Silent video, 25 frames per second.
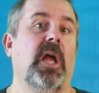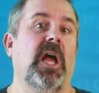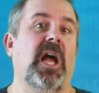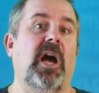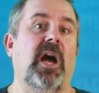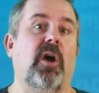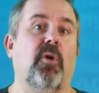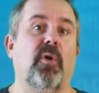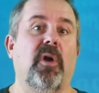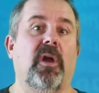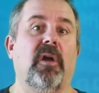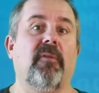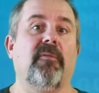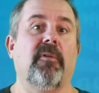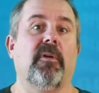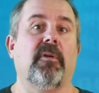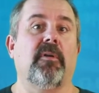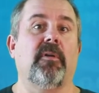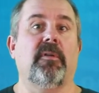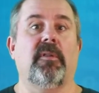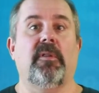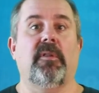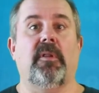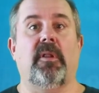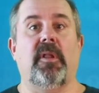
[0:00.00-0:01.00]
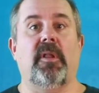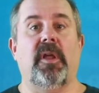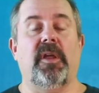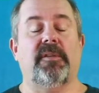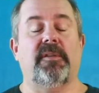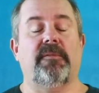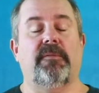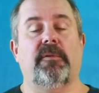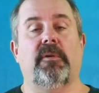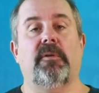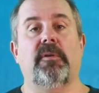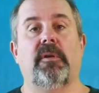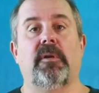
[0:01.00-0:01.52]
However, the
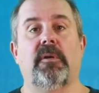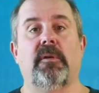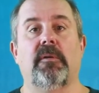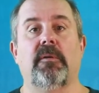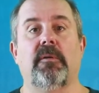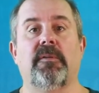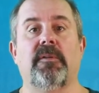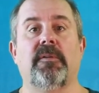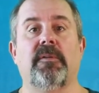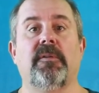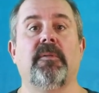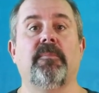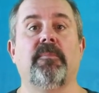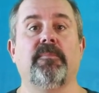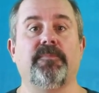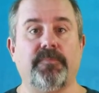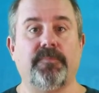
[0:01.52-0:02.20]
last few years,